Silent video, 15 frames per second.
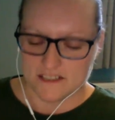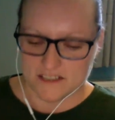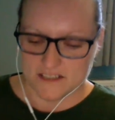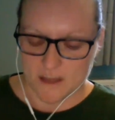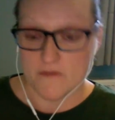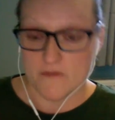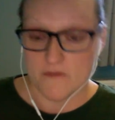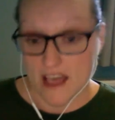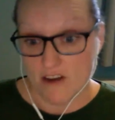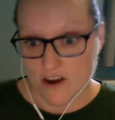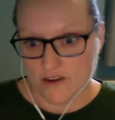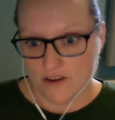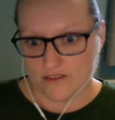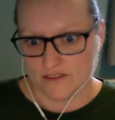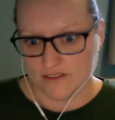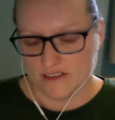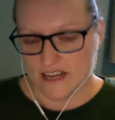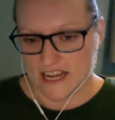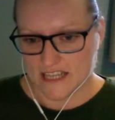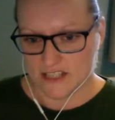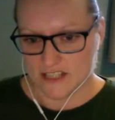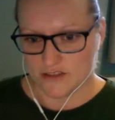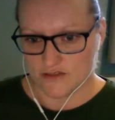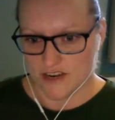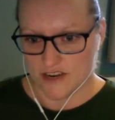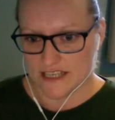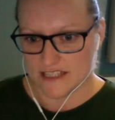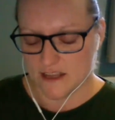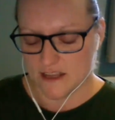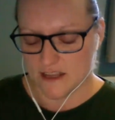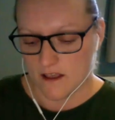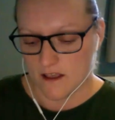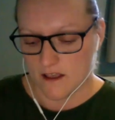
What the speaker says: some of their own histories.